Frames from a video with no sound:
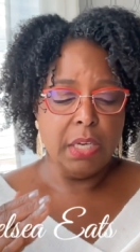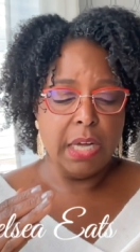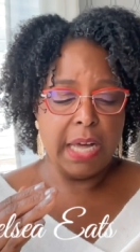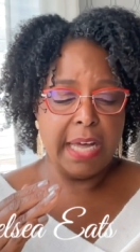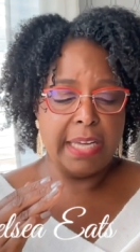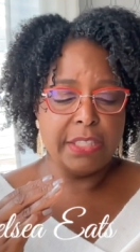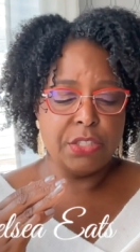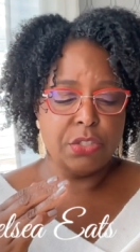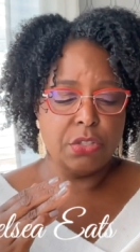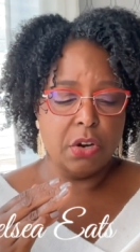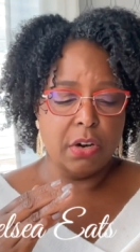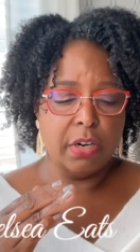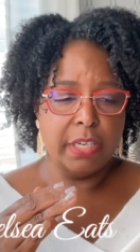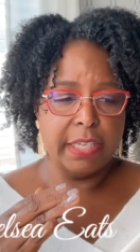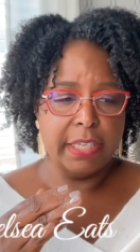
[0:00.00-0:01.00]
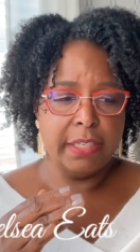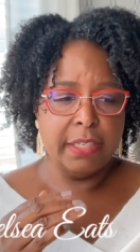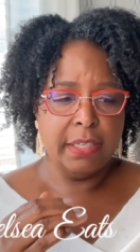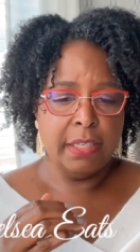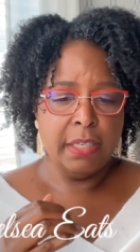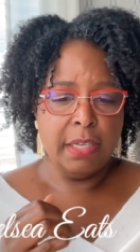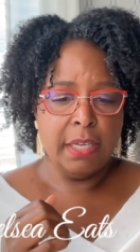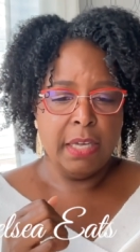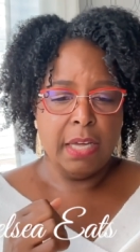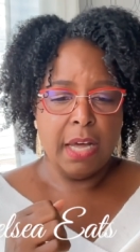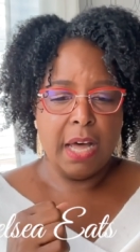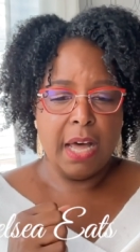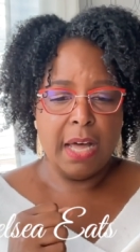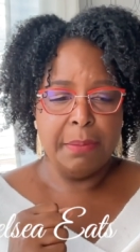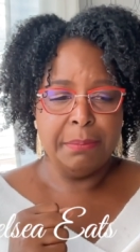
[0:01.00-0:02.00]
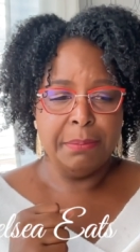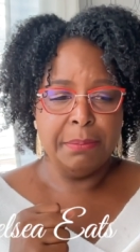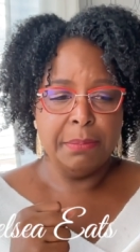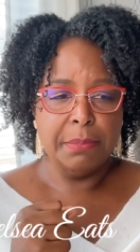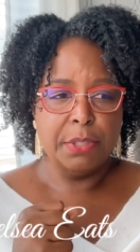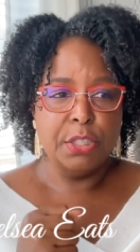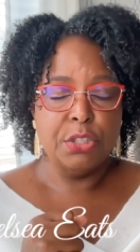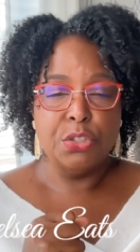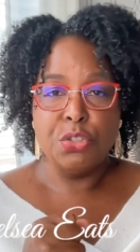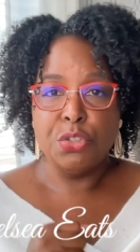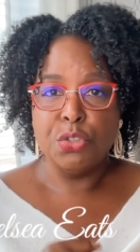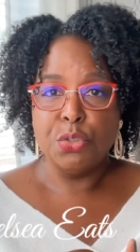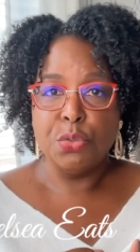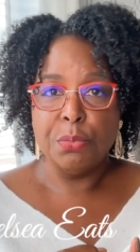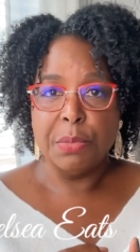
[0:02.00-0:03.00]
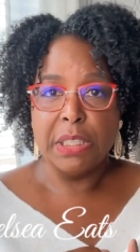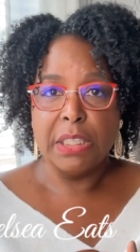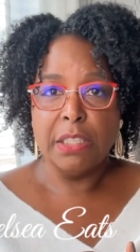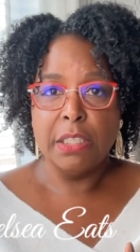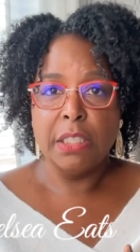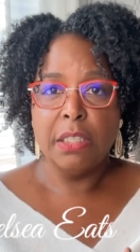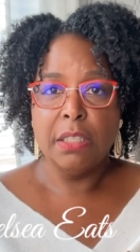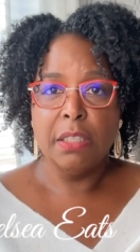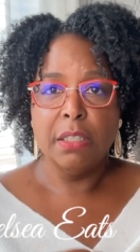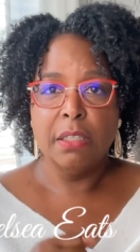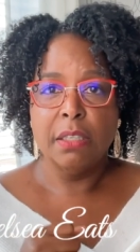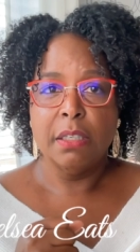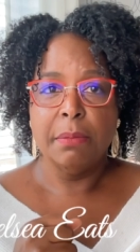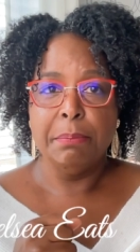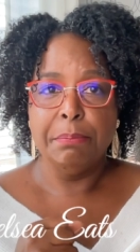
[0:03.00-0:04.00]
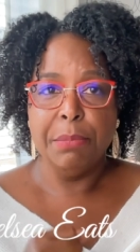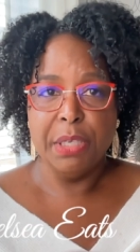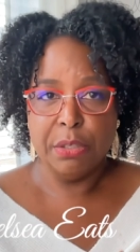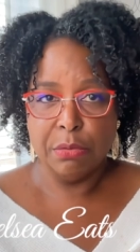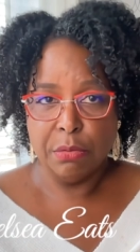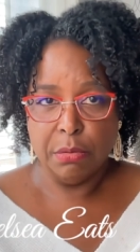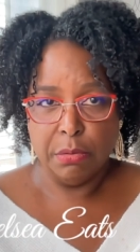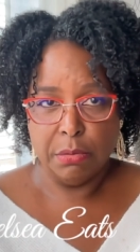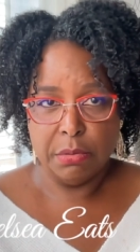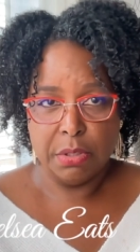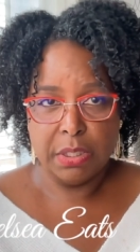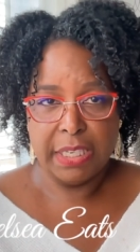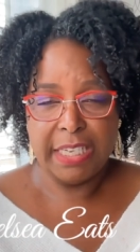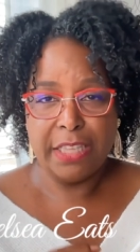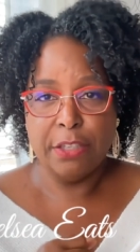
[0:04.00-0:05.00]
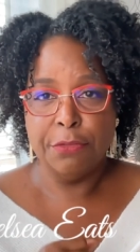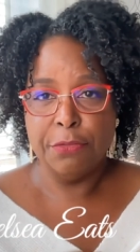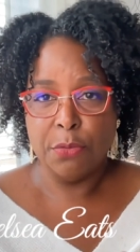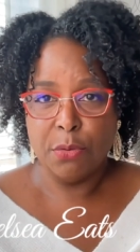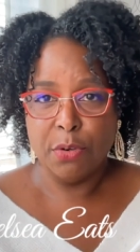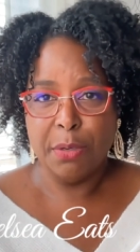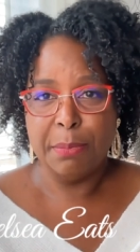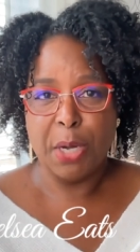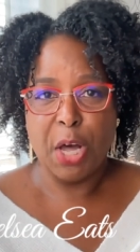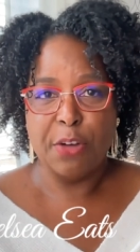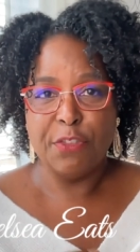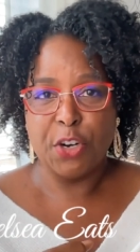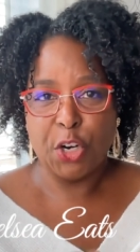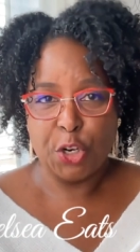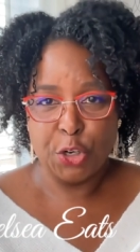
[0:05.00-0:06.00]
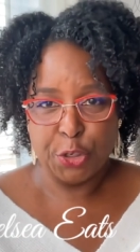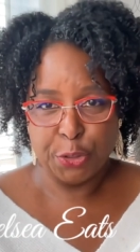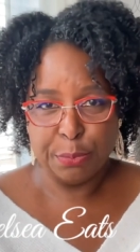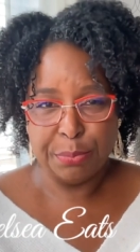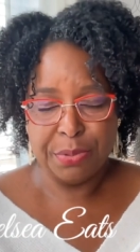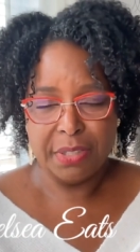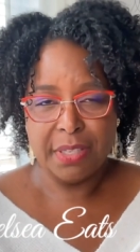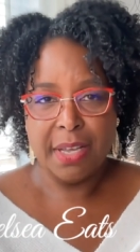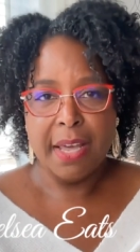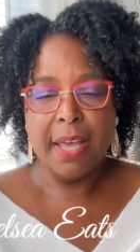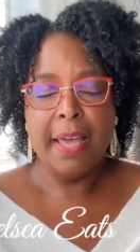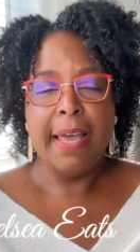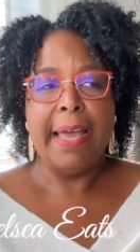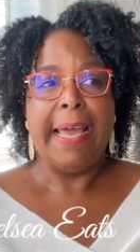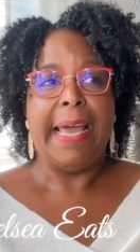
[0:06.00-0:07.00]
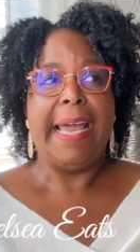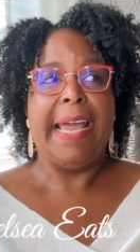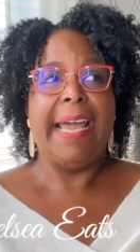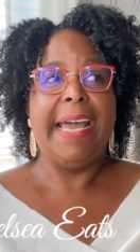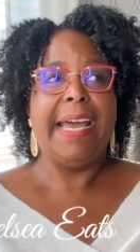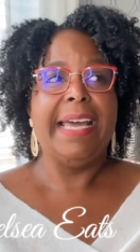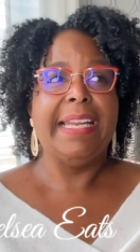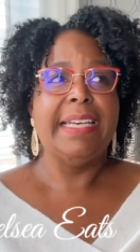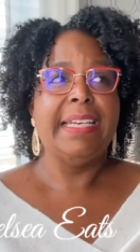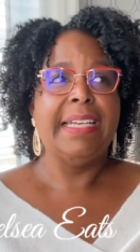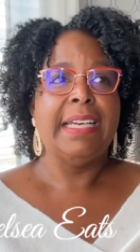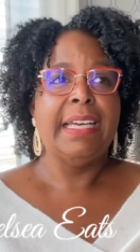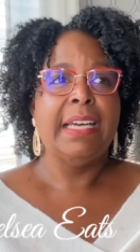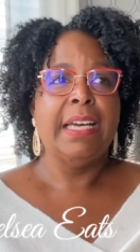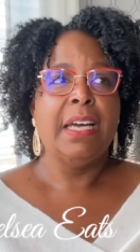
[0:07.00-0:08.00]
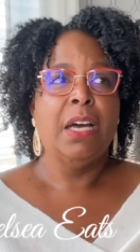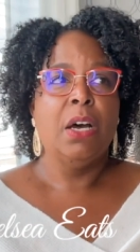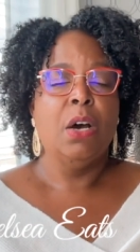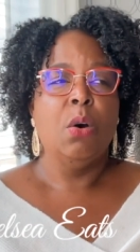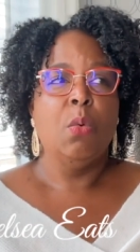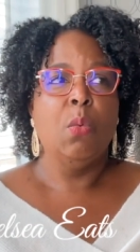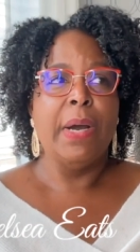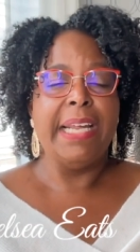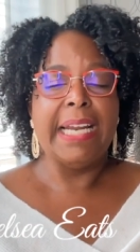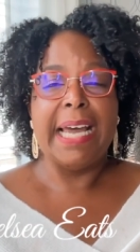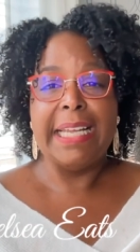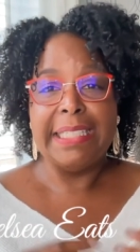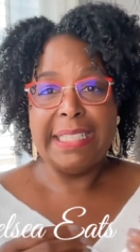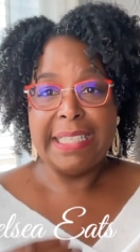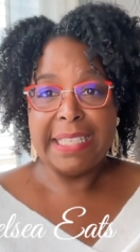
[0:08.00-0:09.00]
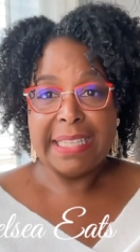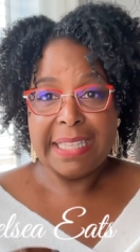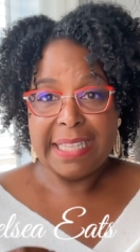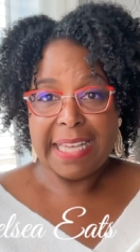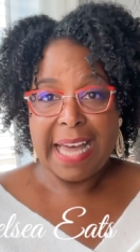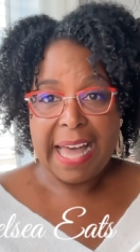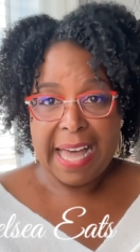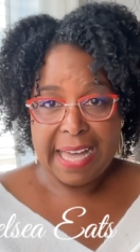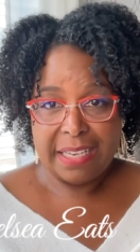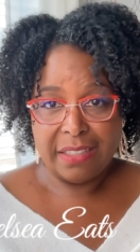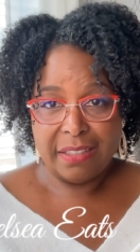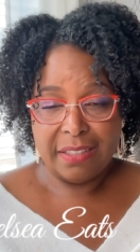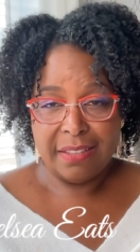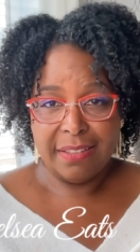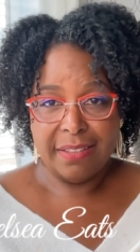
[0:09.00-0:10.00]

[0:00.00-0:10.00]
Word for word: I started um, consuming minerals in the form of herbs. And when I did that,